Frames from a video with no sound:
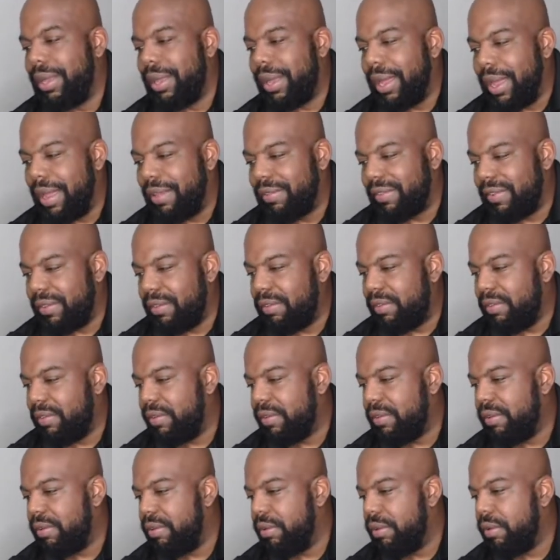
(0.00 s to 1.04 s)

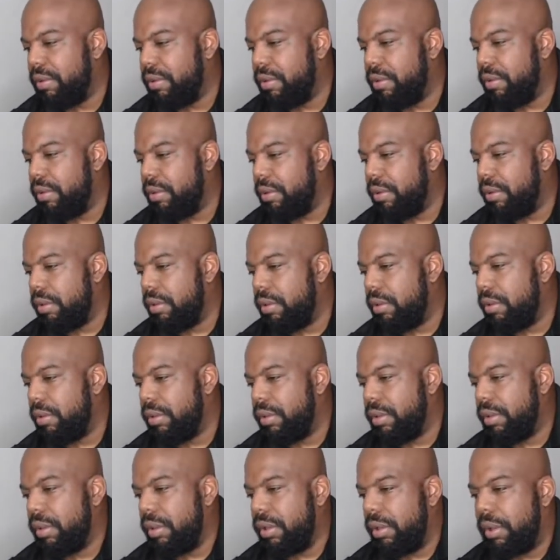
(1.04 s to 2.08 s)
Essence,
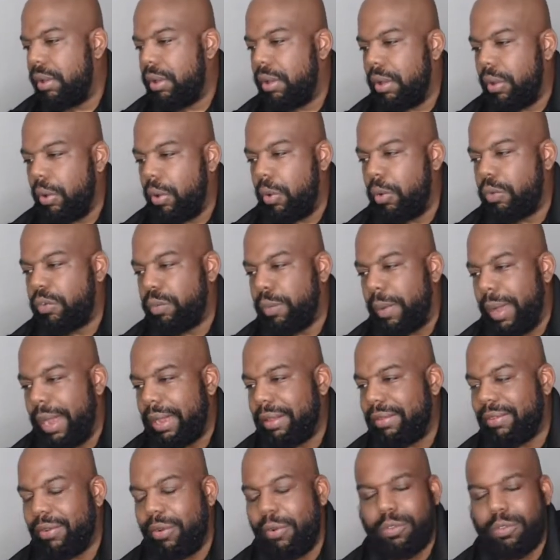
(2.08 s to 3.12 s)
Old
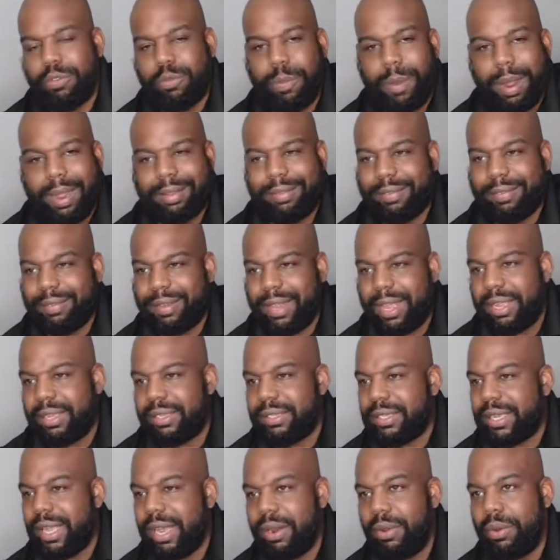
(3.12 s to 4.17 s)
Spice. Old Spice
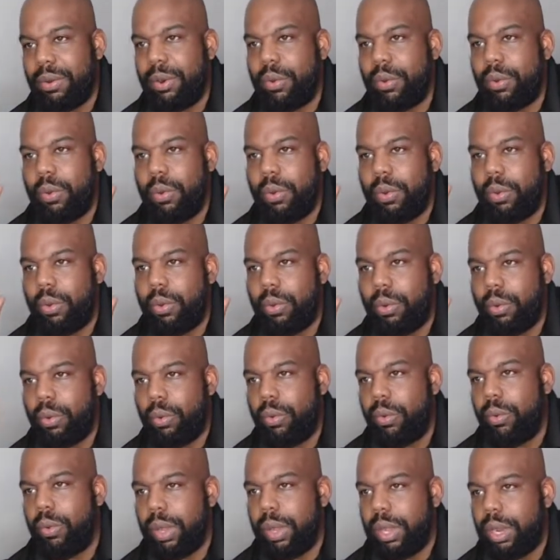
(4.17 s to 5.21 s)
stinks. I don't know
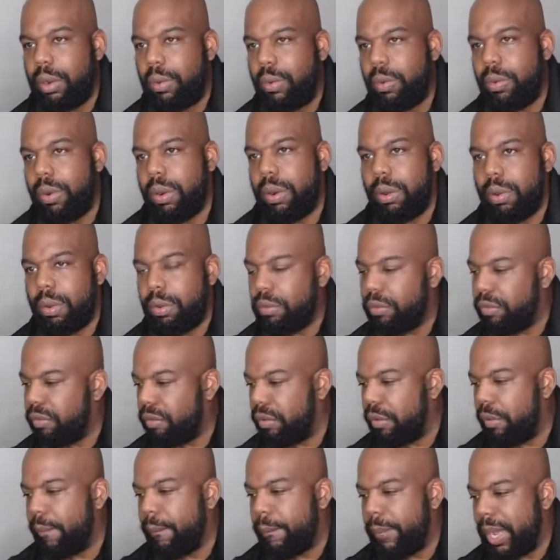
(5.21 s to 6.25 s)
who in the world
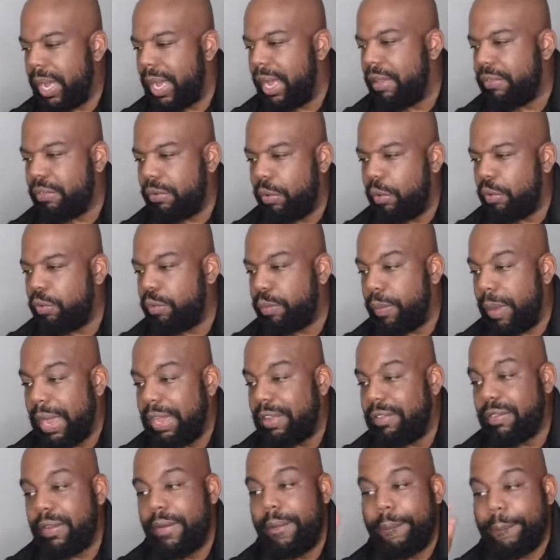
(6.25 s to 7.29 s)
still buys Old
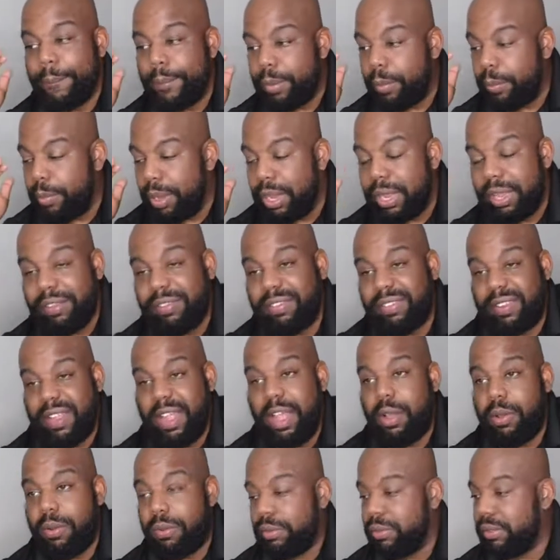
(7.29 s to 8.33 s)
Spice, but it
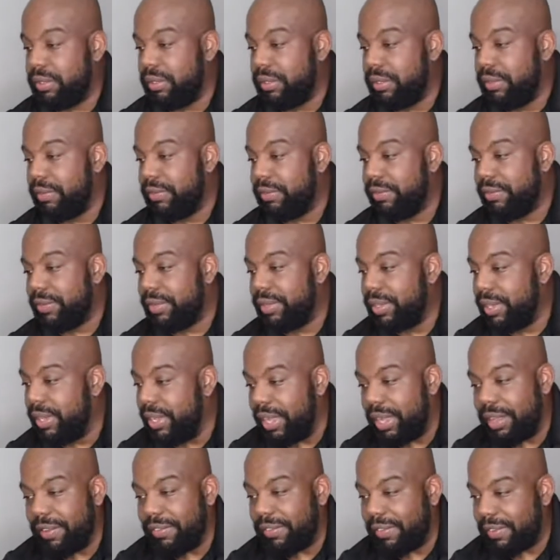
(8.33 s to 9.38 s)
sells.
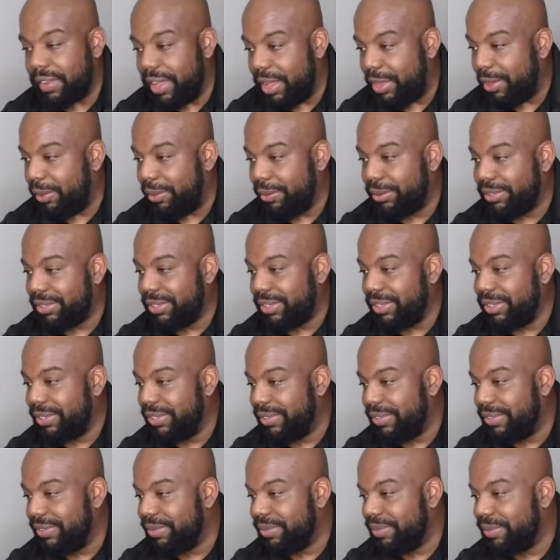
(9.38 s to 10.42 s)
It sells.
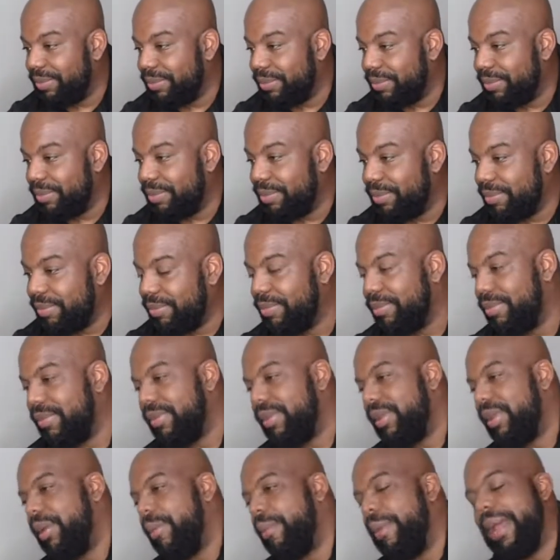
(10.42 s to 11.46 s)

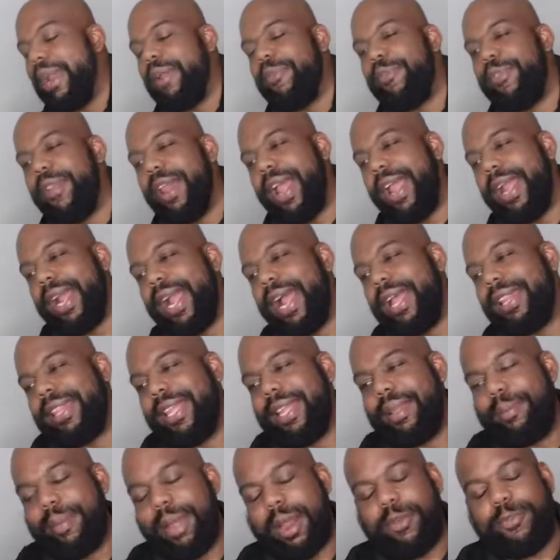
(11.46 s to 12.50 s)
Matter of fact, I
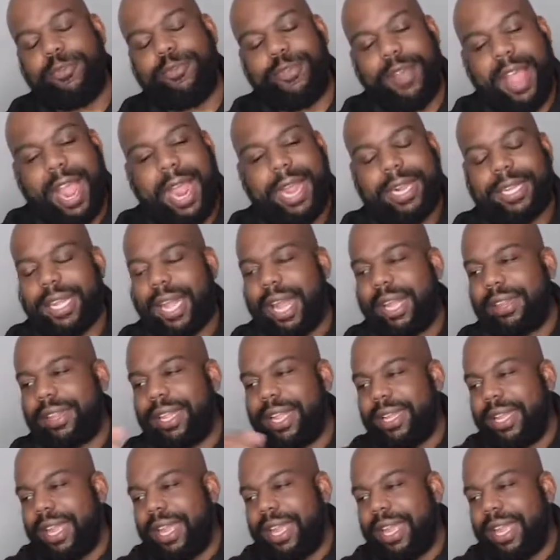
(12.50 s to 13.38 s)
think